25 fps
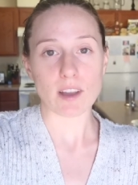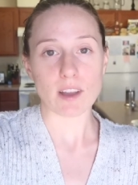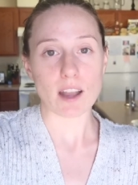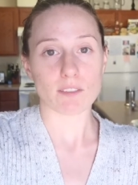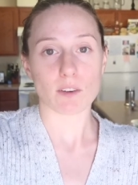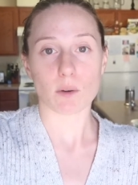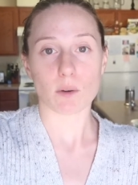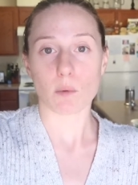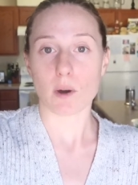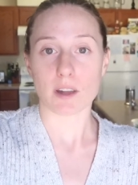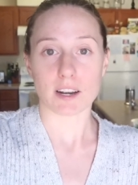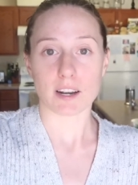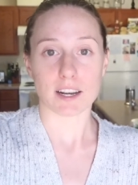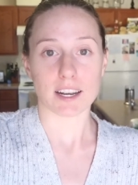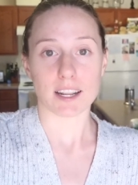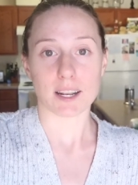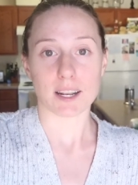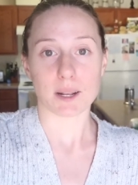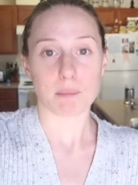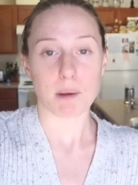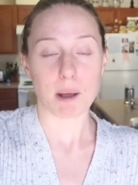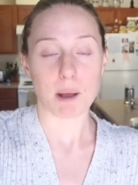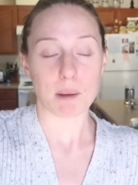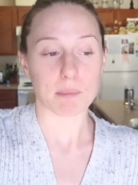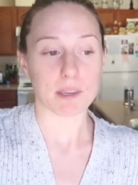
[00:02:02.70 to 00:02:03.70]
I've ever wanted in
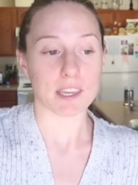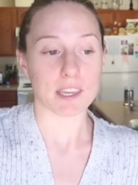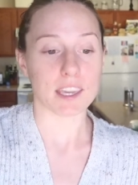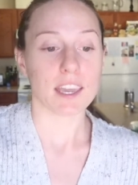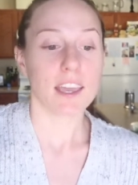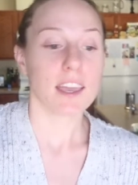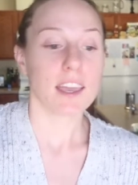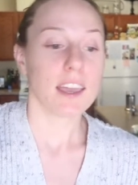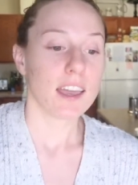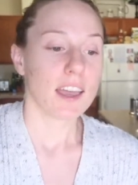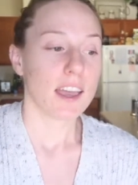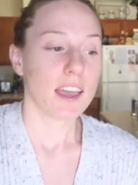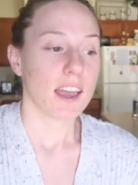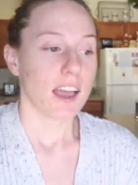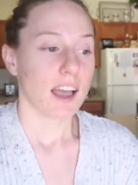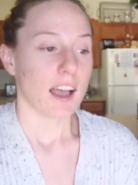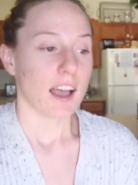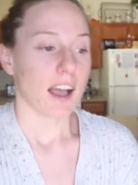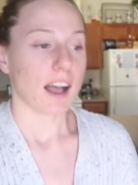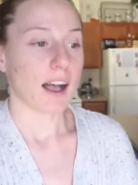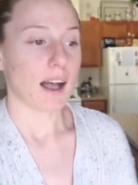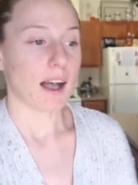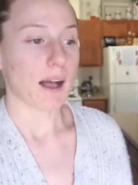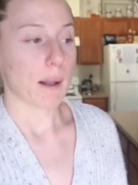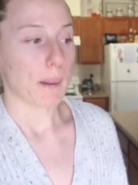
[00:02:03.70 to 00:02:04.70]
a puppy.
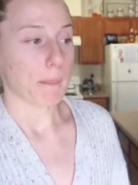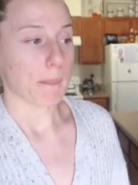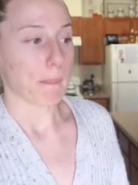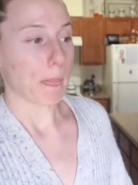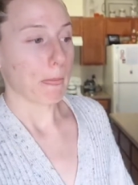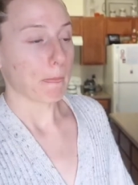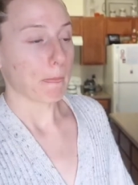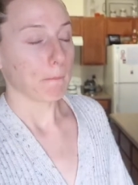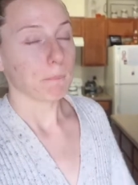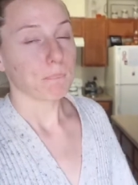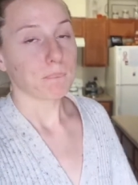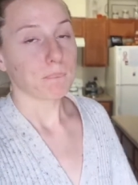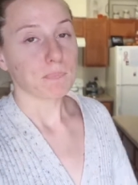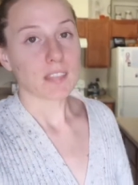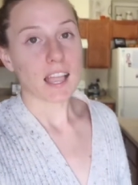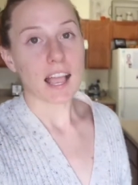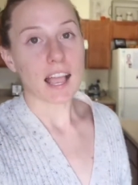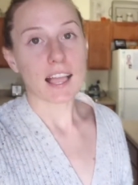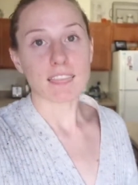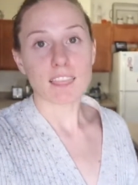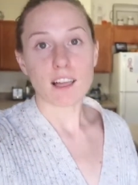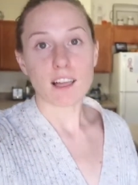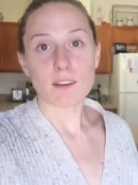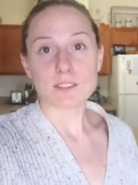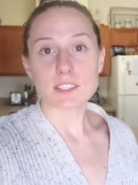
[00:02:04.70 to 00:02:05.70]
Um,
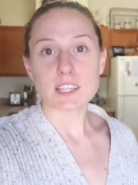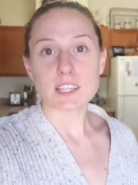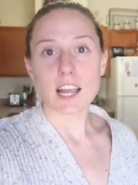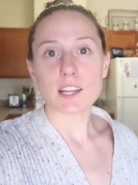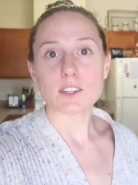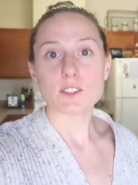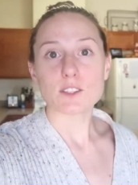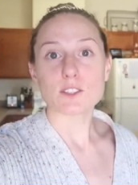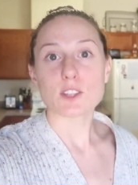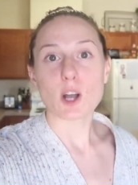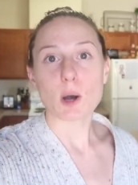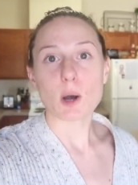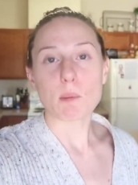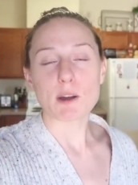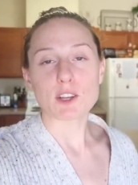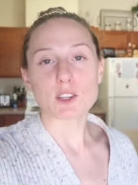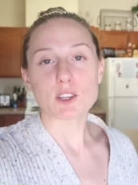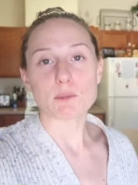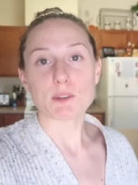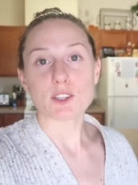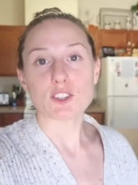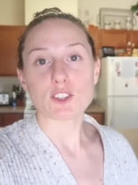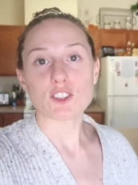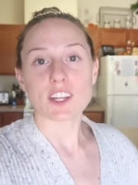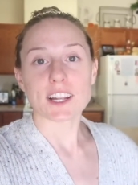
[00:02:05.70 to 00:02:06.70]
I love Sky so
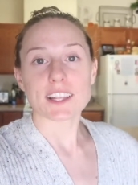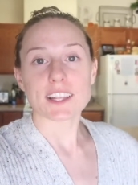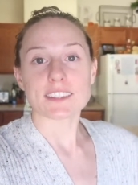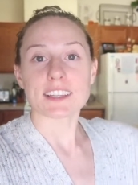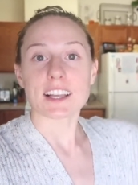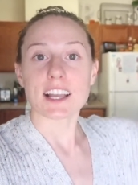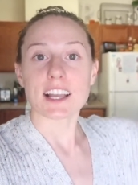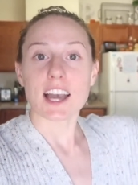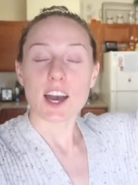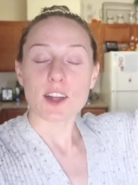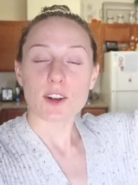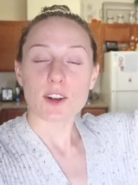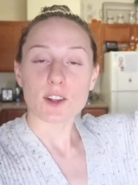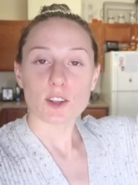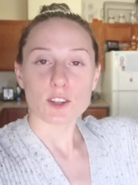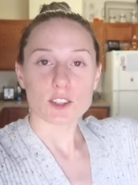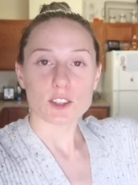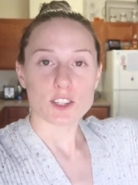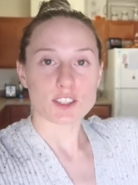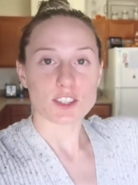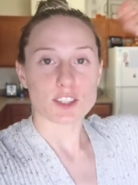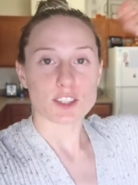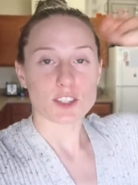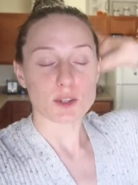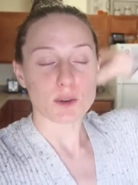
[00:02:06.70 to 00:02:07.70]
much, but she doesn't cuddle or
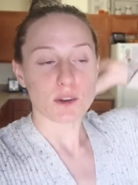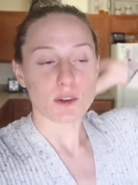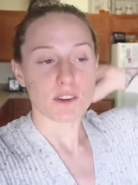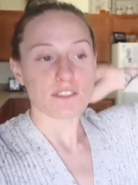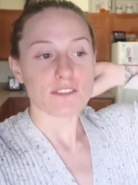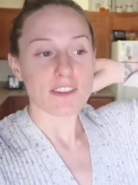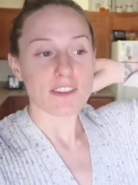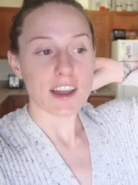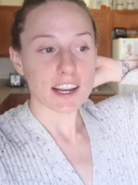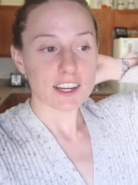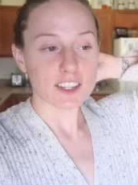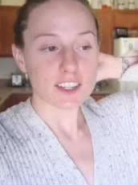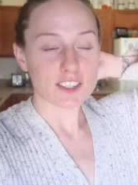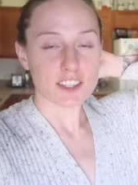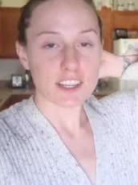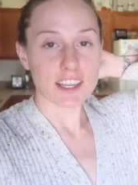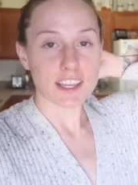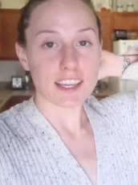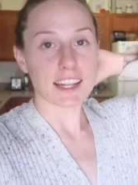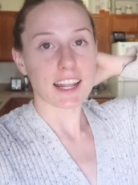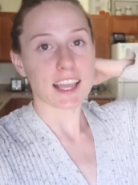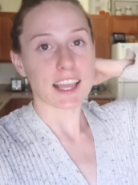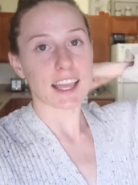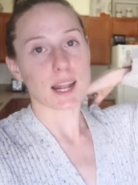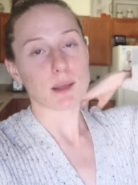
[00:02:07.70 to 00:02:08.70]
she doesn't do
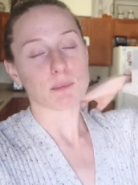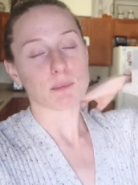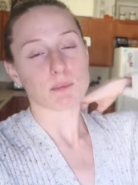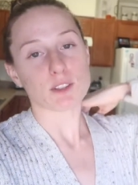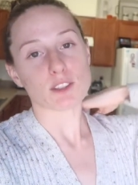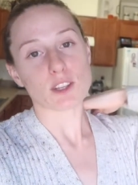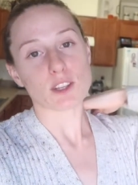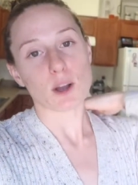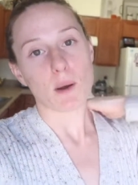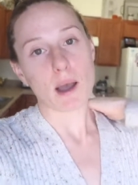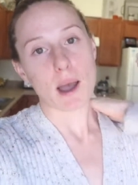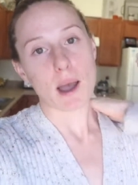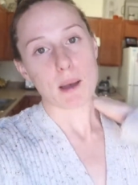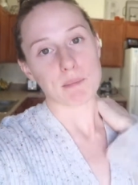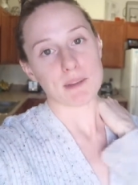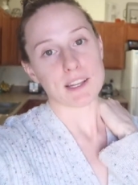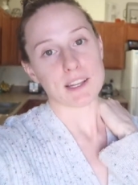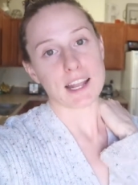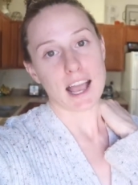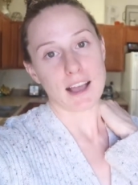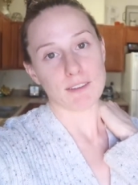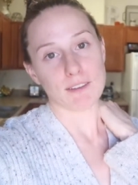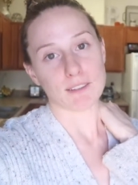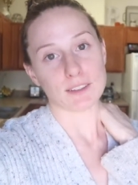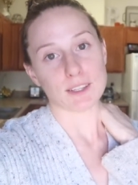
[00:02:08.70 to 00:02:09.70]
affection, and I'm so happy
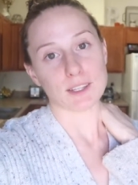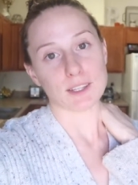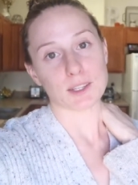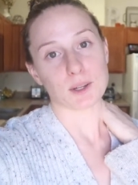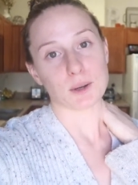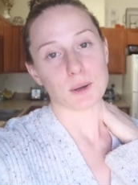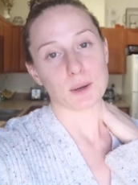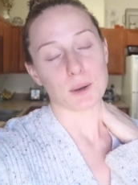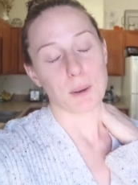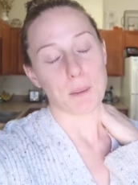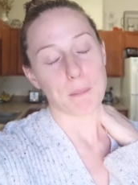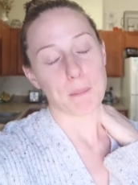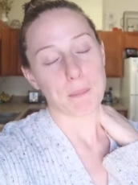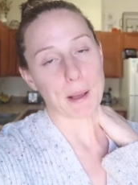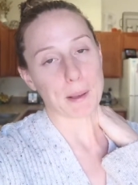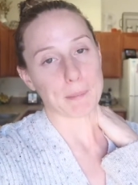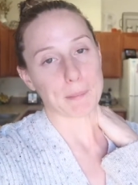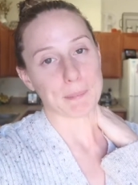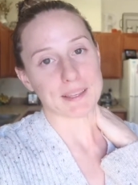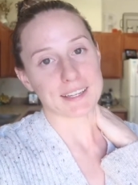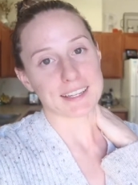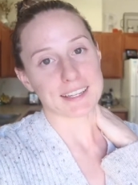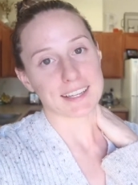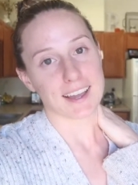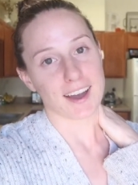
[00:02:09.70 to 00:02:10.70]
to have a little
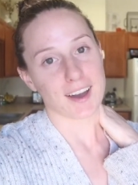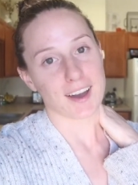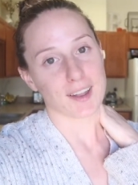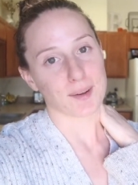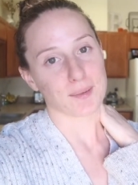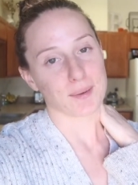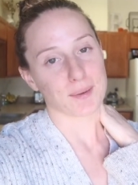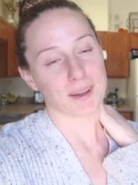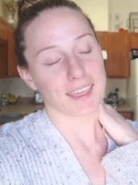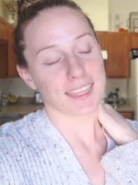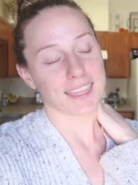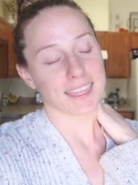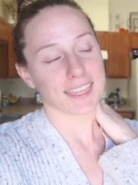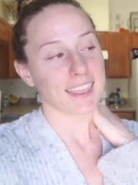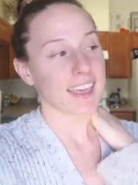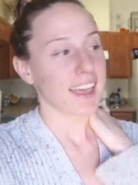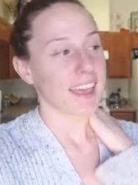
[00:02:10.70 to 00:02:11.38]
puppy to cuddle with.